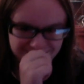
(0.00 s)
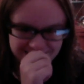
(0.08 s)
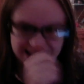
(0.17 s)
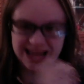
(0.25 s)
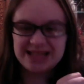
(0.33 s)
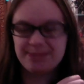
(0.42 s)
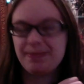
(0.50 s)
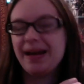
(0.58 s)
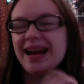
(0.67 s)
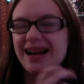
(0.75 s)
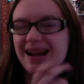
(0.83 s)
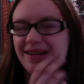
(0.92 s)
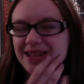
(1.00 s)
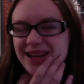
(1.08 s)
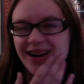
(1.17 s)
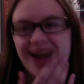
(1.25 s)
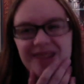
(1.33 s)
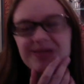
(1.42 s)
that's mad. I was like,
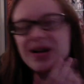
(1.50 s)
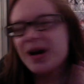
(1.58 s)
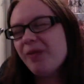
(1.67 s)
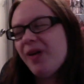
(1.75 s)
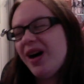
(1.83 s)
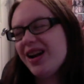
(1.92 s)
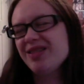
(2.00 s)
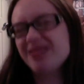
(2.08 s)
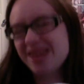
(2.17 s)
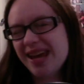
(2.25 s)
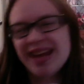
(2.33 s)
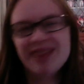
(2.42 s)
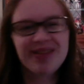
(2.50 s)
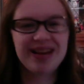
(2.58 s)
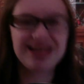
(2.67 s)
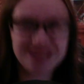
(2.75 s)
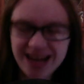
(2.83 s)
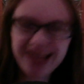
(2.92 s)
oh, come on. Are you kidding
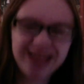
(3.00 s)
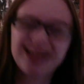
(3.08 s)
me? Dang it.